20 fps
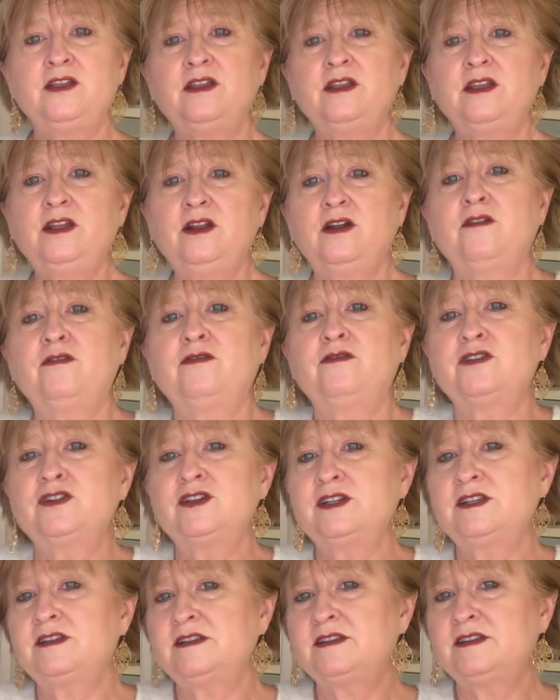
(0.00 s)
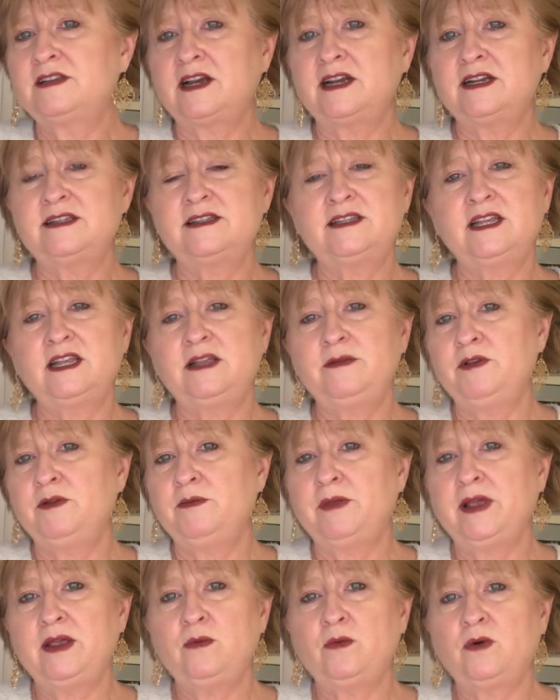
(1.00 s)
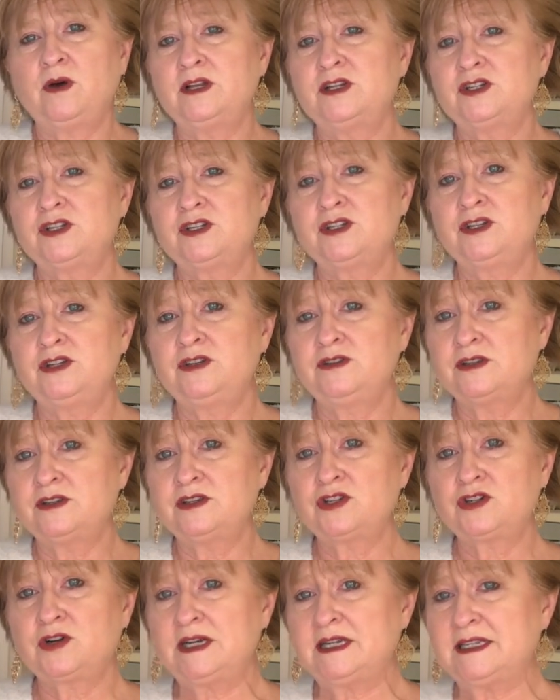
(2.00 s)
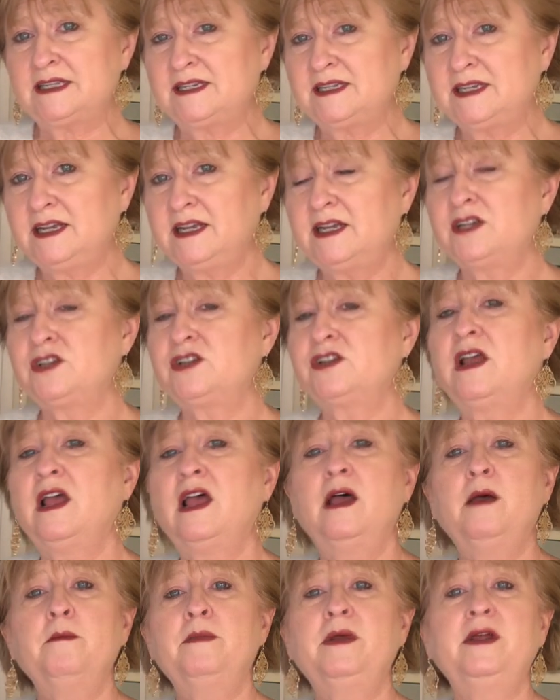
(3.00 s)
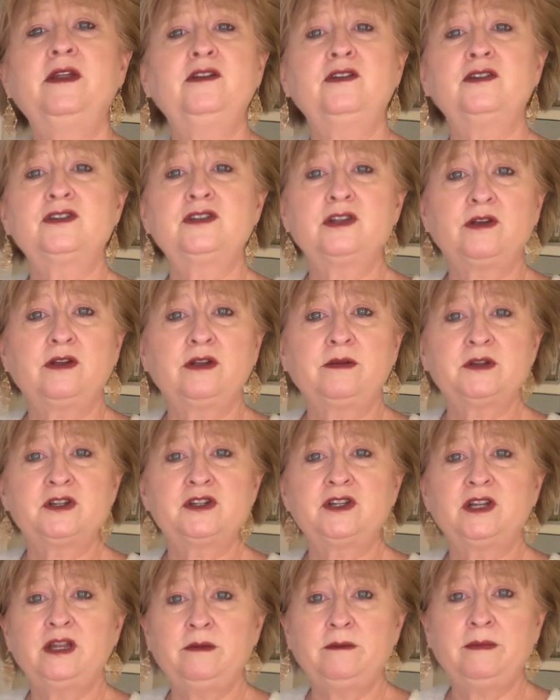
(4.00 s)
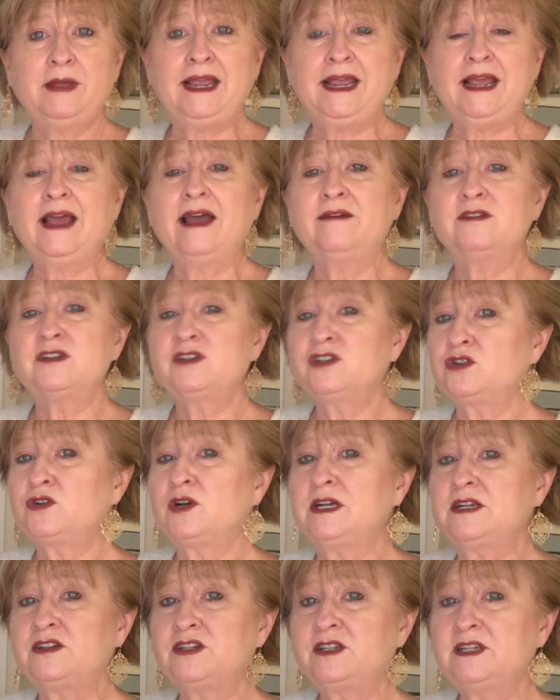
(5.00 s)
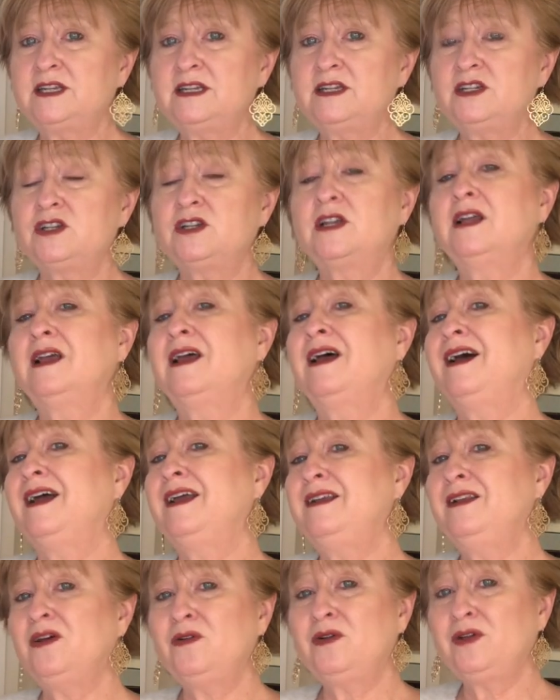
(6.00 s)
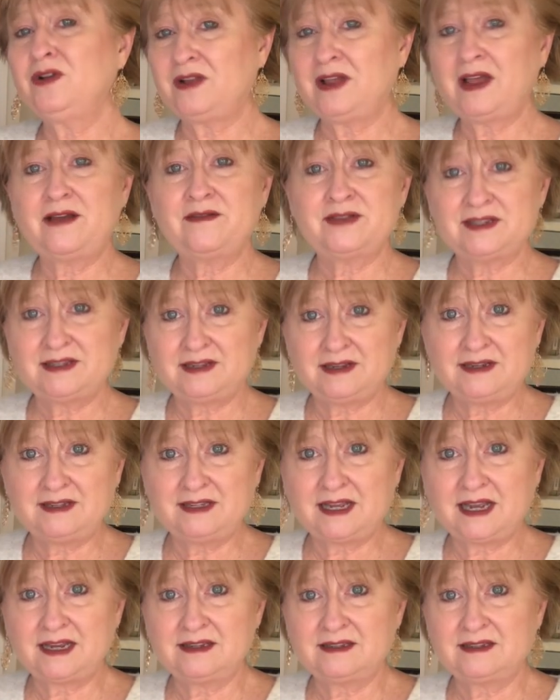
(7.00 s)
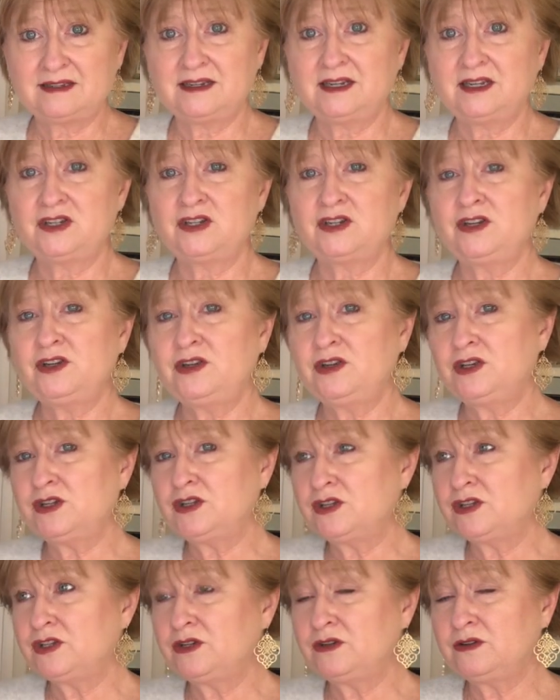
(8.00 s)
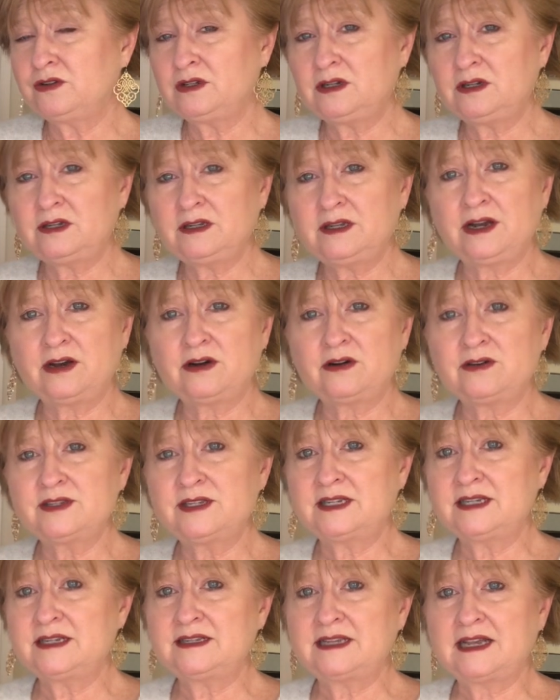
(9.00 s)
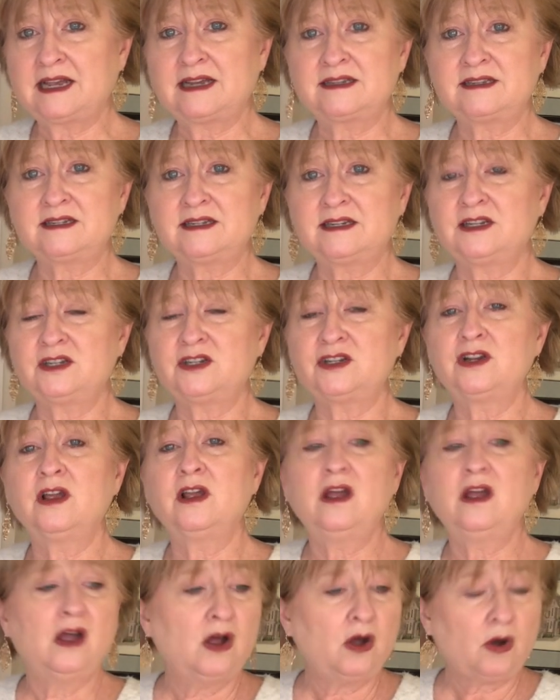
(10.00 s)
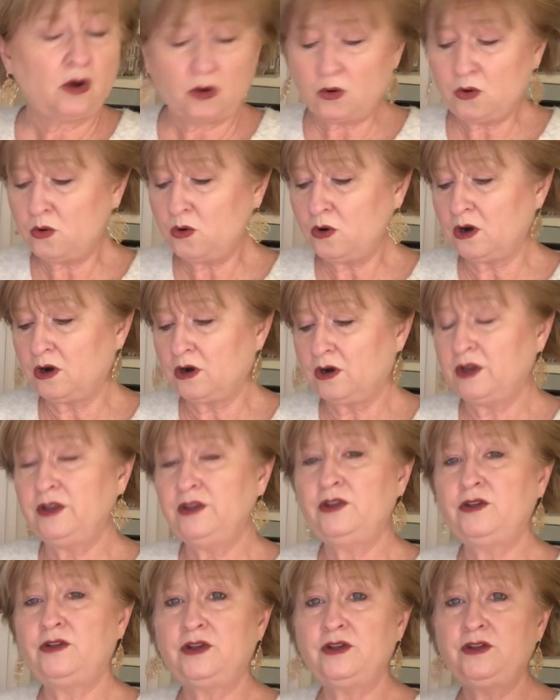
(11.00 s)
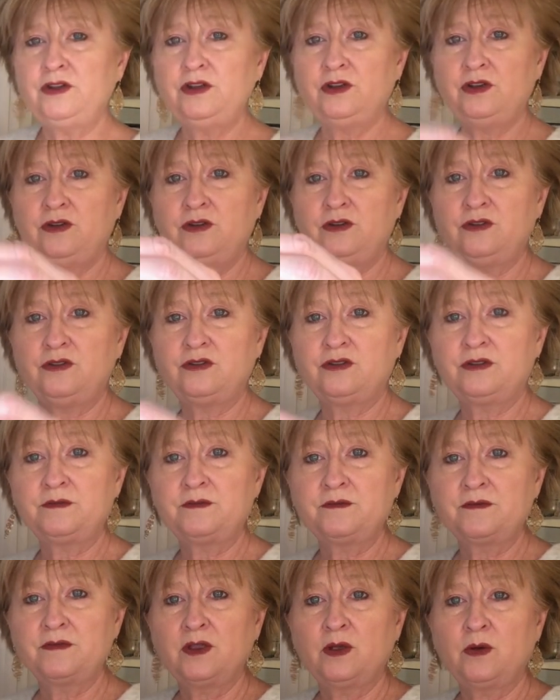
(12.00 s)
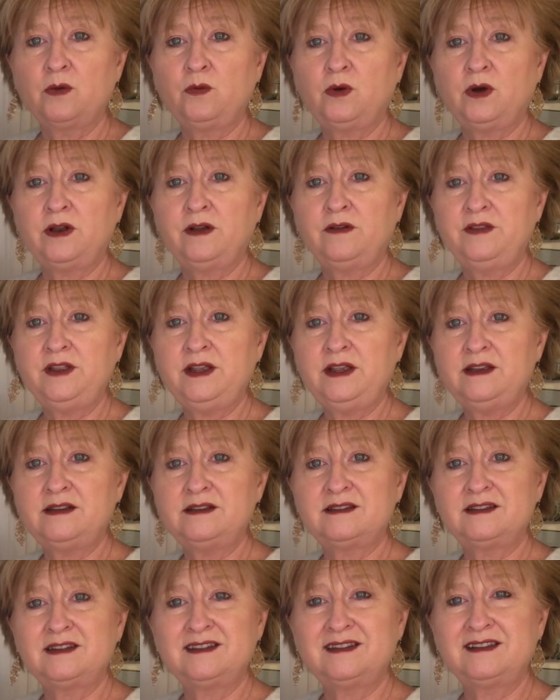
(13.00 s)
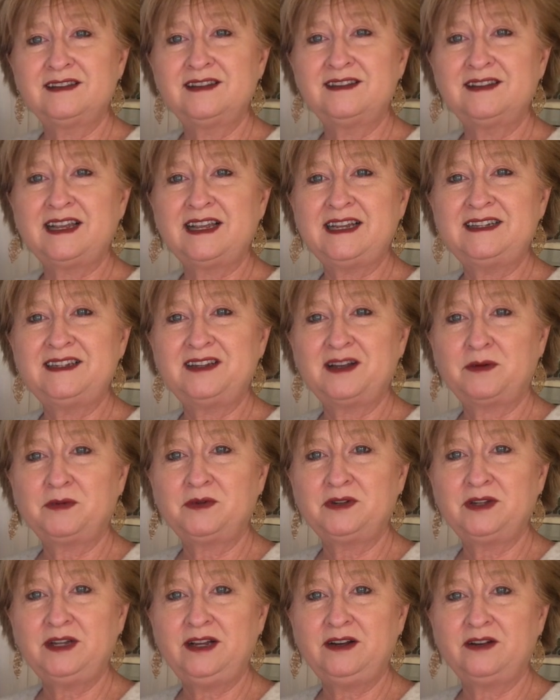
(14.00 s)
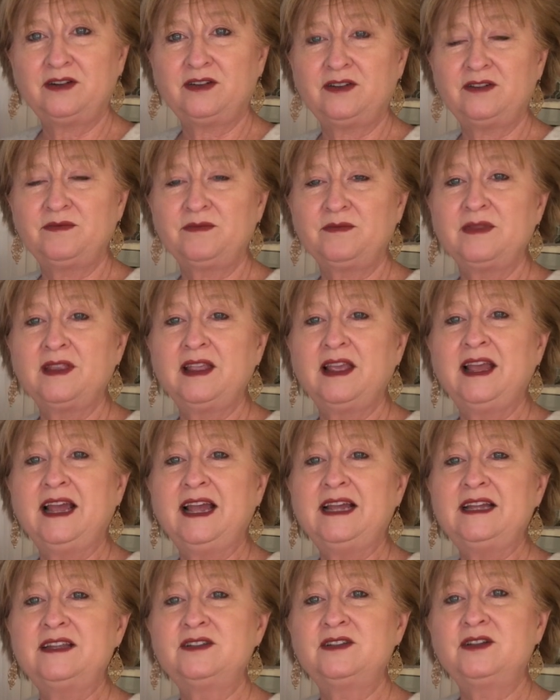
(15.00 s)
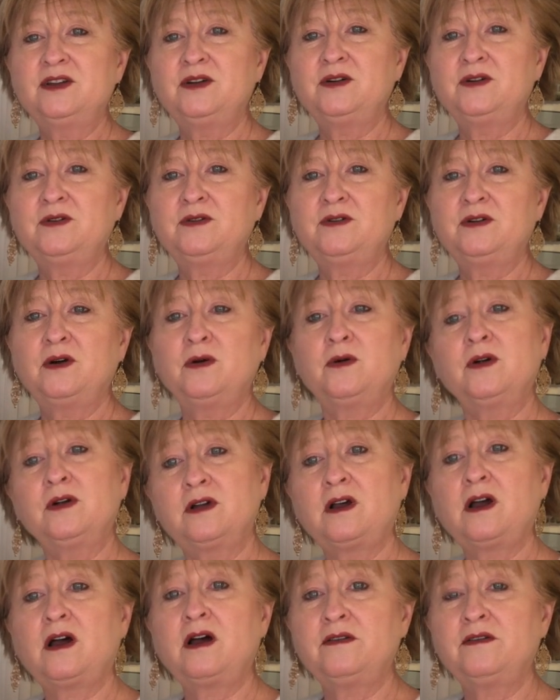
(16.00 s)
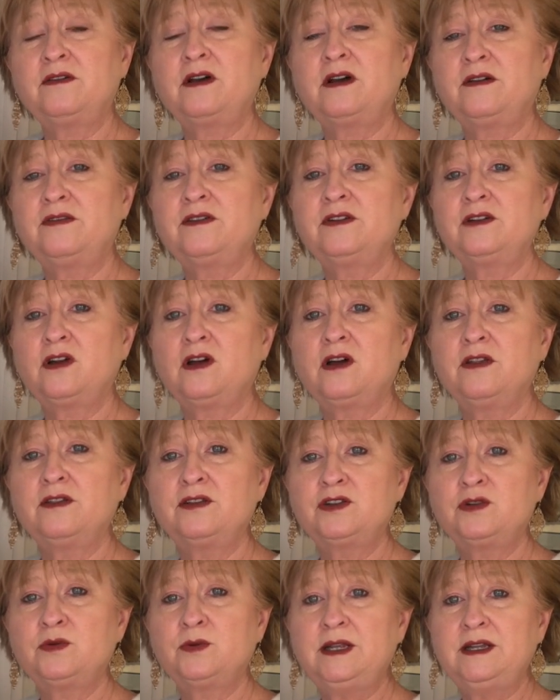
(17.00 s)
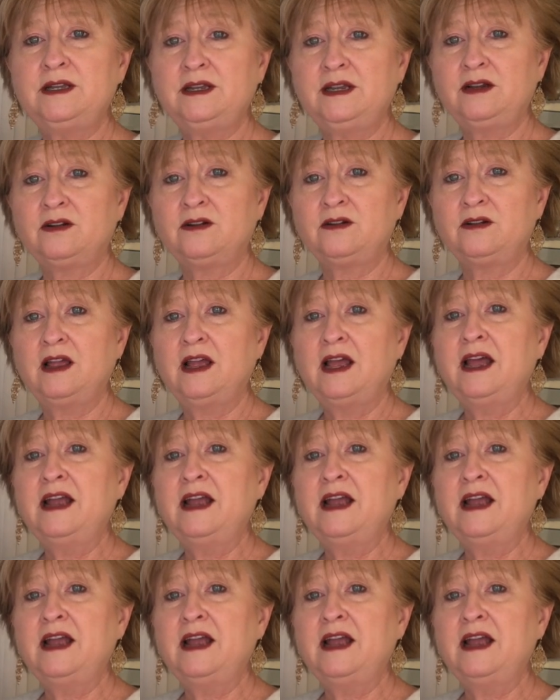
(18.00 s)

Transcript: You know, for just a side seam, you may want to just use a straight stitch, but your sewing machine may have a stretch stitch. I know it'll have a zigzag stitch, and you can just do a little narrow zigzag stitch. Or you can use one of these. This is a double needle. And so, or often called the twin needle.